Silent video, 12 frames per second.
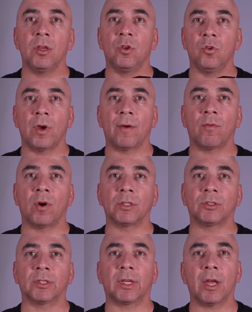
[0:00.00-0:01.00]
you have
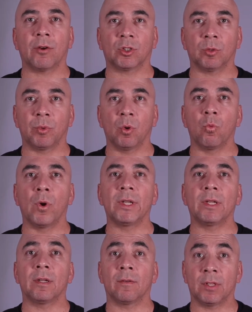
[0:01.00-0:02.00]
watched a character put one
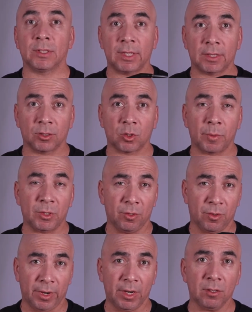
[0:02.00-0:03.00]
end of the stethoscope into
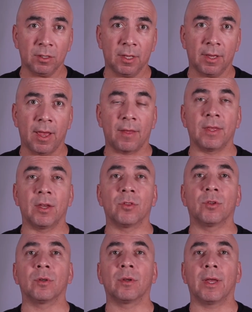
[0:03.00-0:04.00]
their ears and the
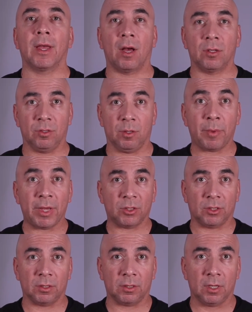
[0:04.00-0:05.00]
other onto the
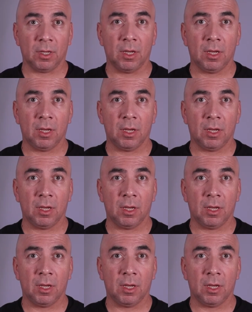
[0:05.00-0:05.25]
patient.